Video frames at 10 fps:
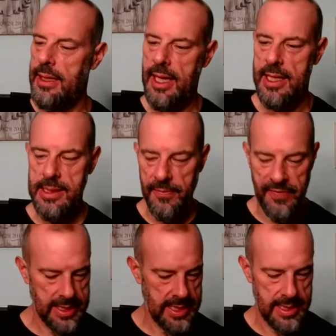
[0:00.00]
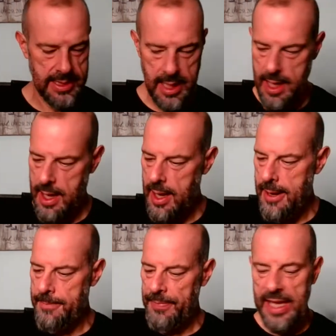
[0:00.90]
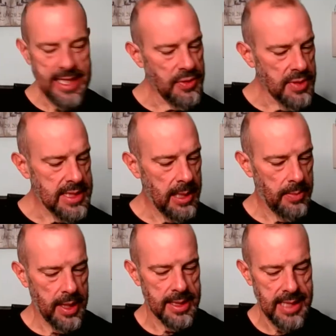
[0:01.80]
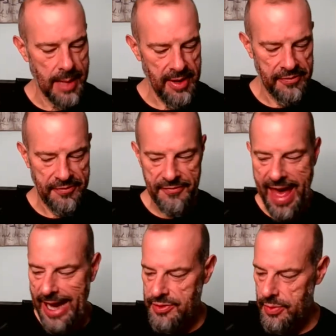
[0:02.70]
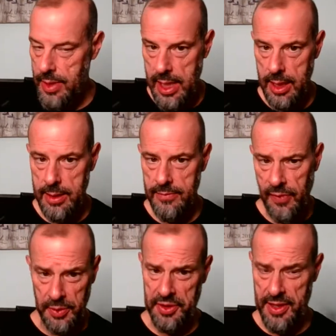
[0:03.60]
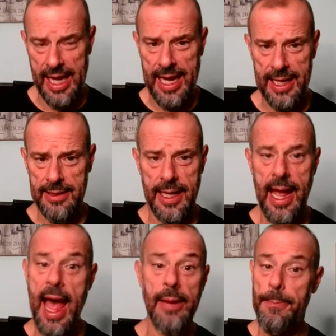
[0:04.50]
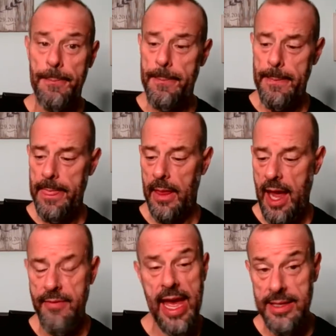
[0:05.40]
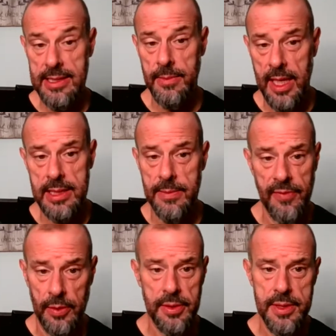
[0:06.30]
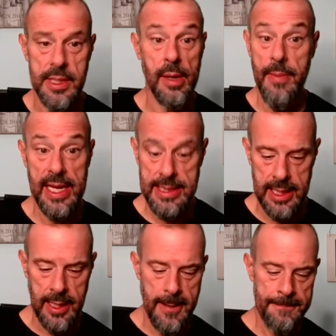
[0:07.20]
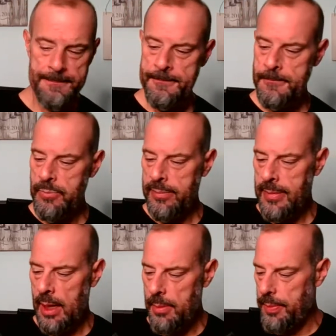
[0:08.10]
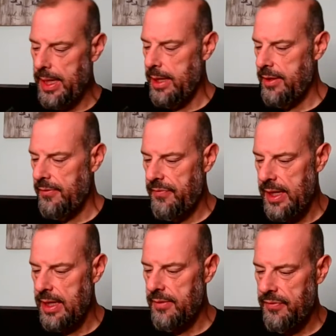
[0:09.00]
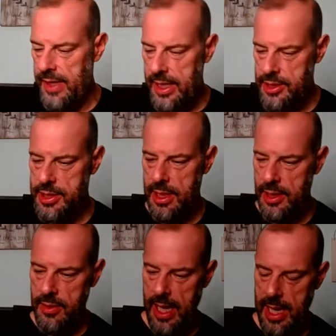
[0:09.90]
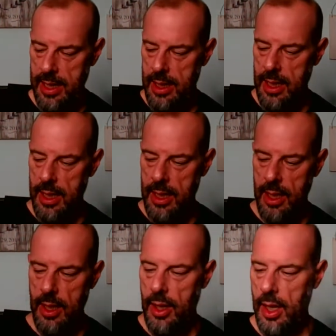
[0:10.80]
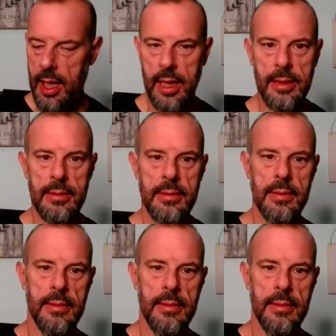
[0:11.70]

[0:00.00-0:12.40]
custom fixies. It's interesting because I'm a factory folder guy. Like I've had some custom folders. They're amazing, but the fit and finish that you get on,